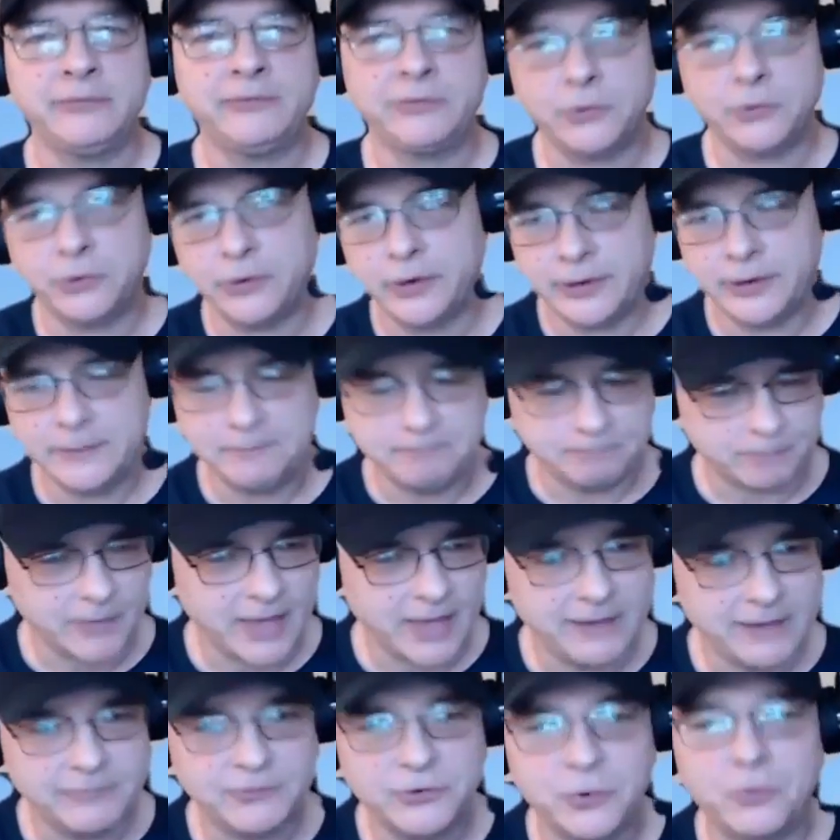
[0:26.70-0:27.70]
in Florida.
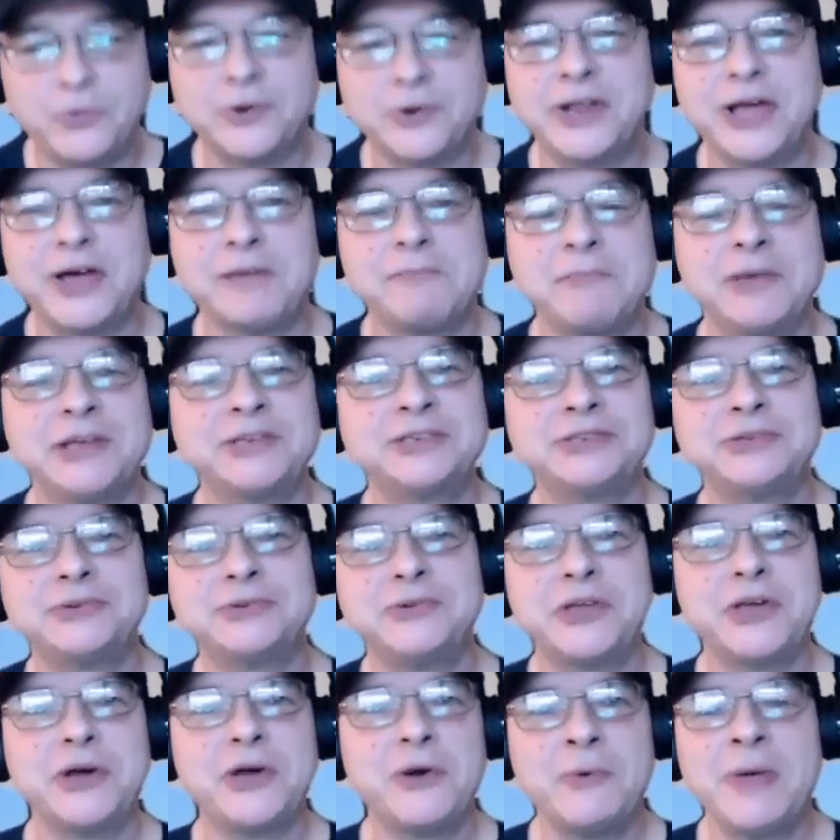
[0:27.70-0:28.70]
I've torn down my
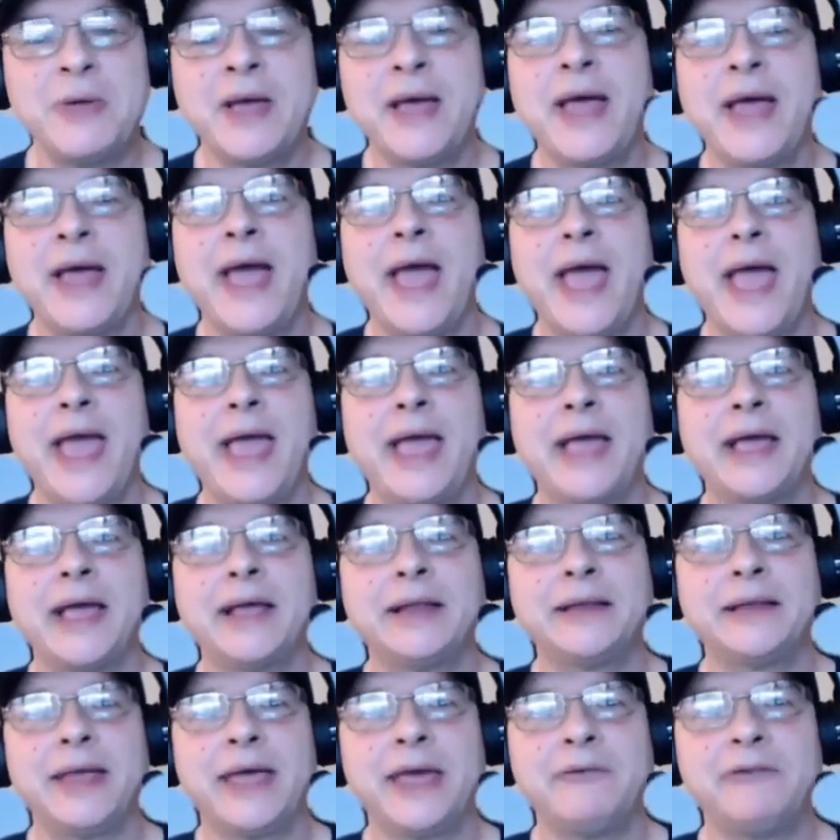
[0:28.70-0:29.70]
studio
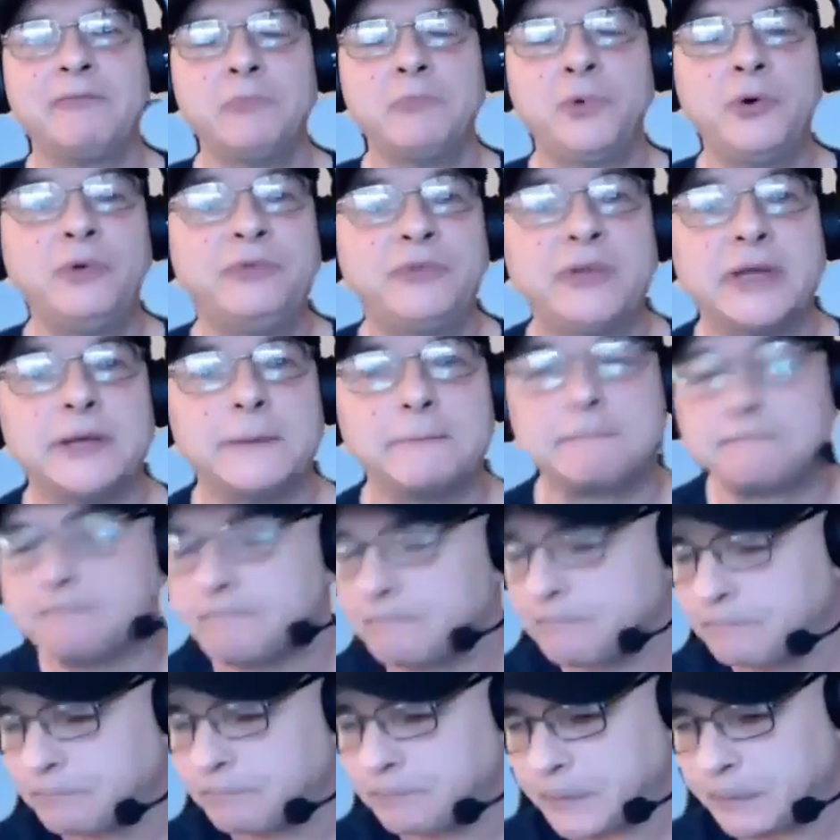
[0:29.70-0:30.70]
and have moved it.
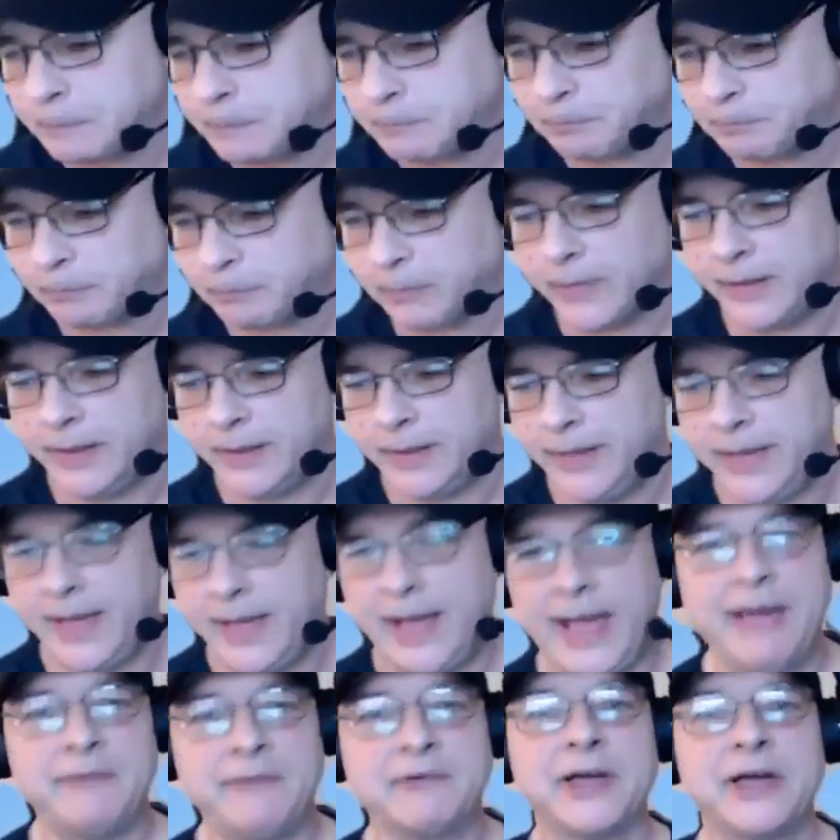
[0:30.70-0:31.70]

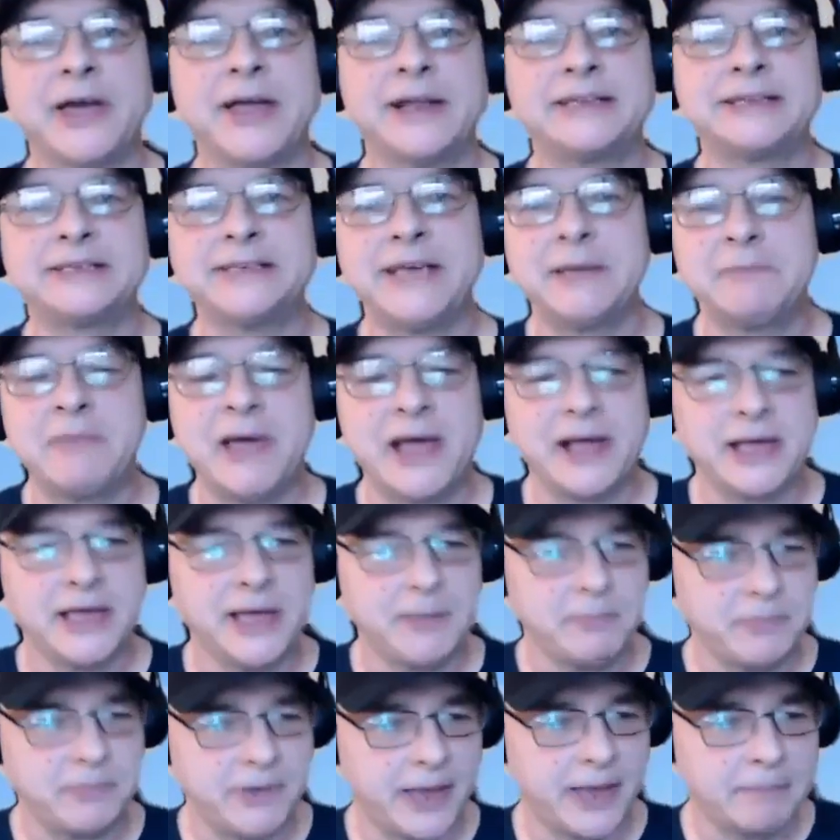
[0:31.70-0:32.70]
I haven't got it set back
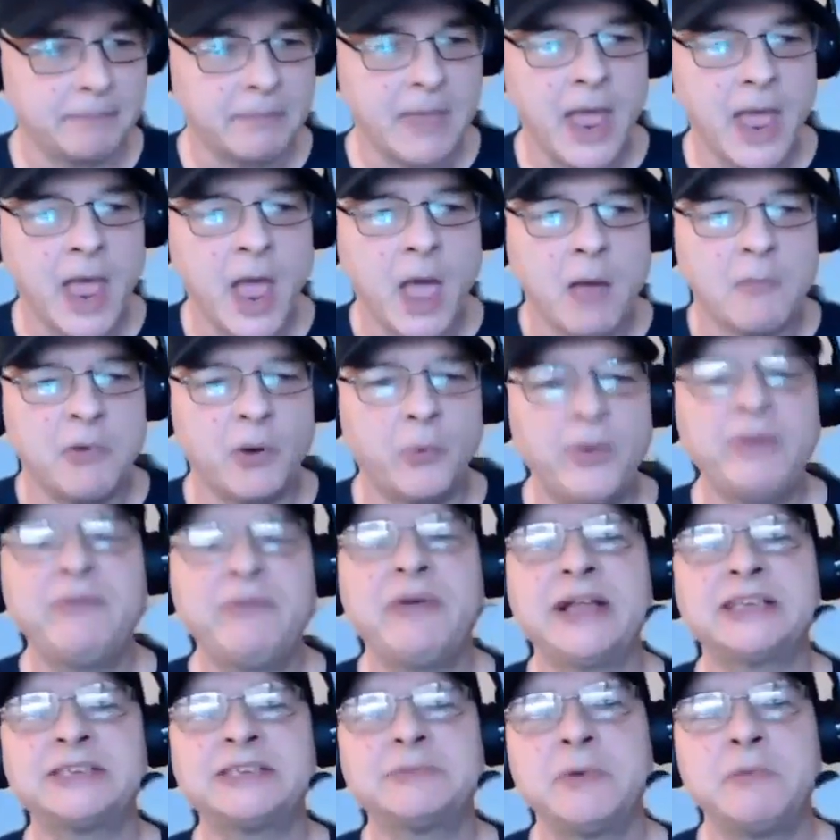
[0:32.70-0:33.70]
up yet. But
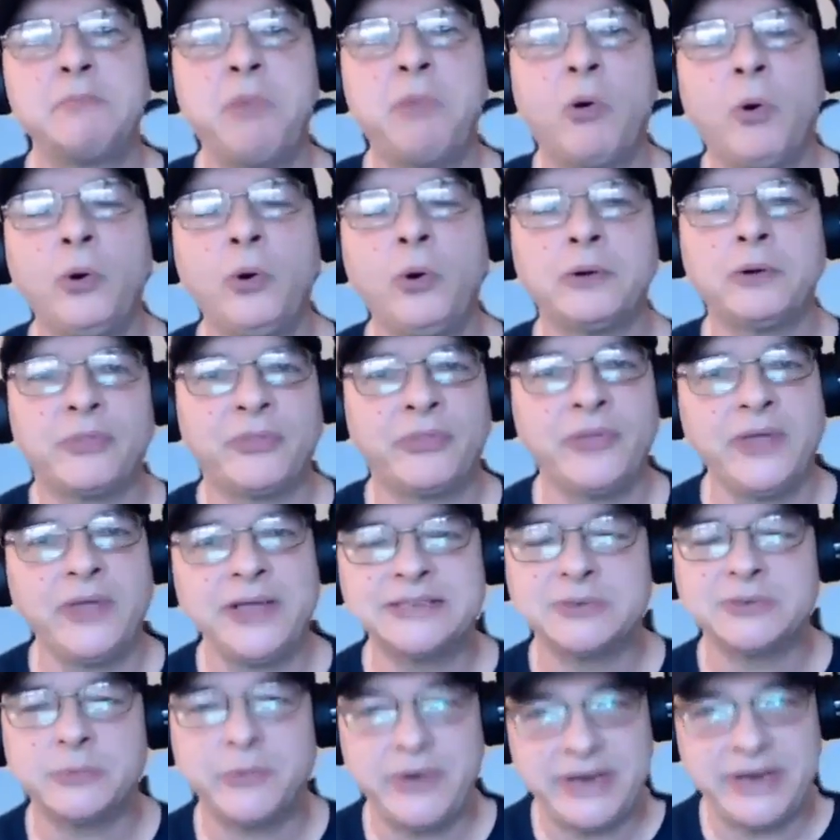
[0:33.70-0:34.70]
we've got some important
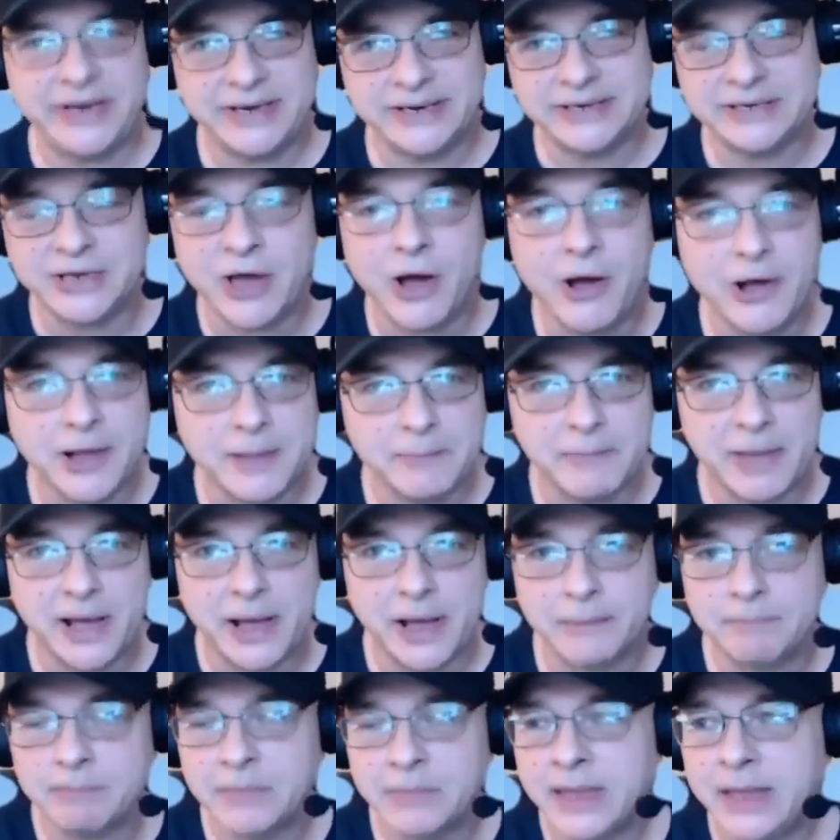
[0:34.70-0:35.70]
things that we need to talk
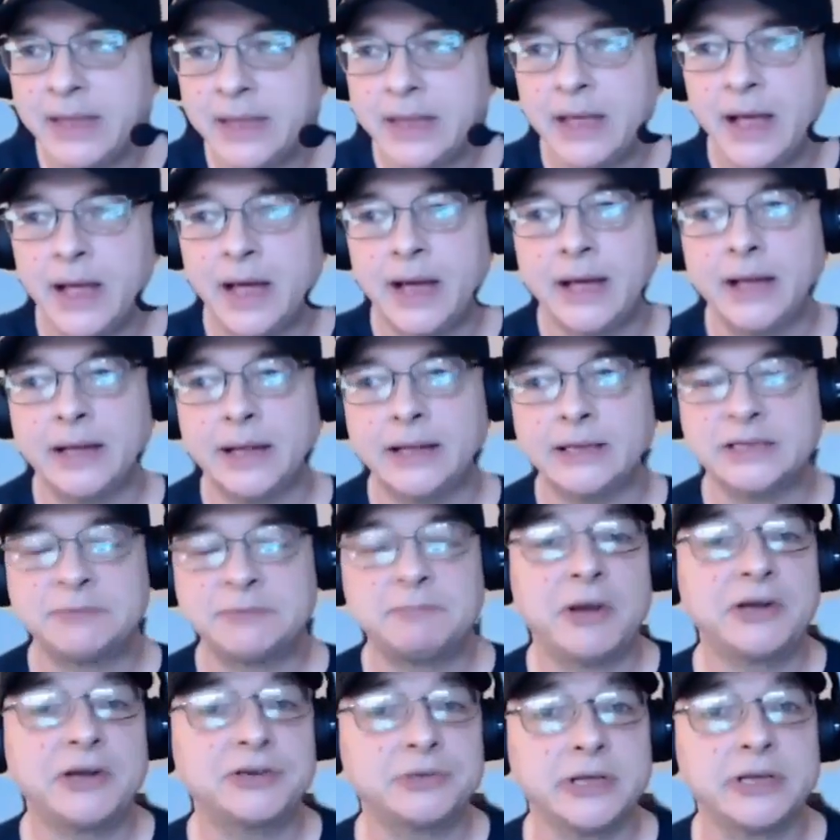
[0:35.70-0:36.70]
about, uh,
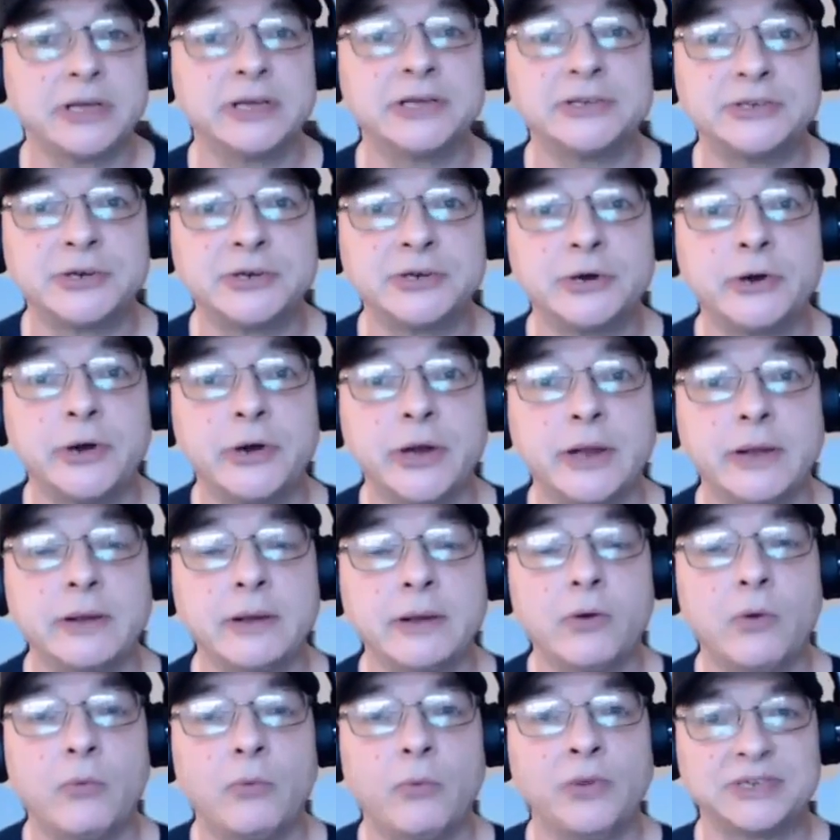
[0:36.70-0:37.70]
especially
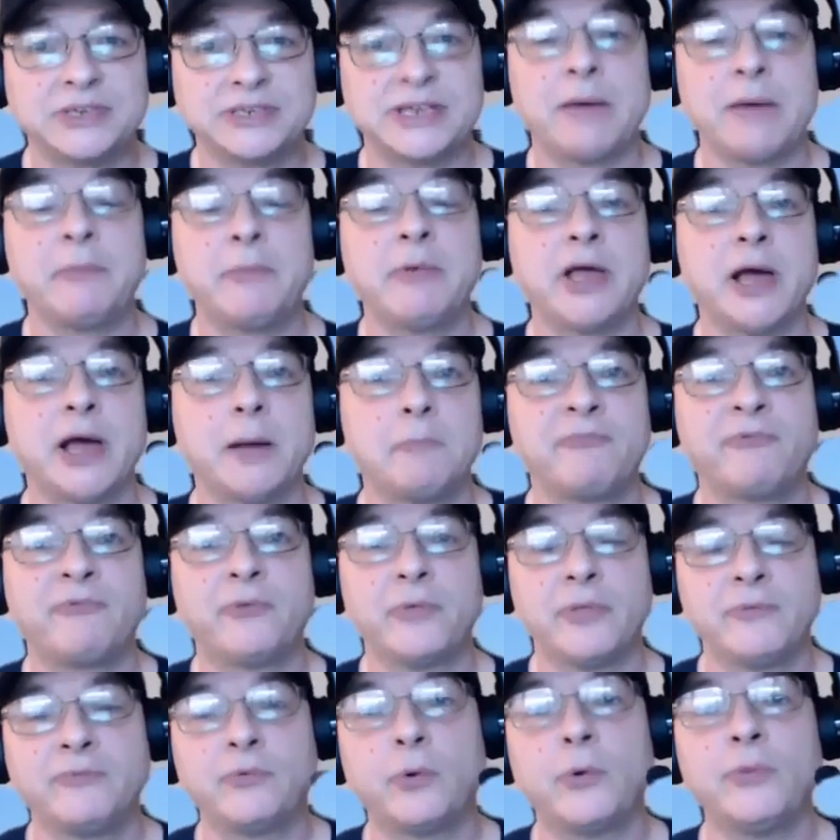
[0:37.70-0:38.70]
concerning what's coming up
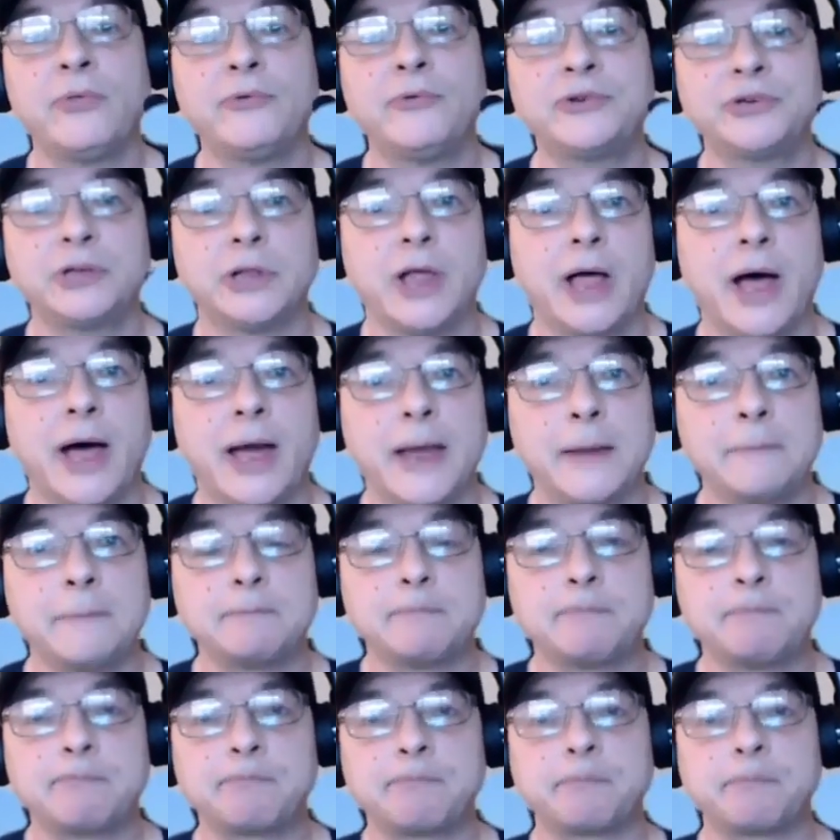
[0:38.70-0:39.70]
for the 4th of July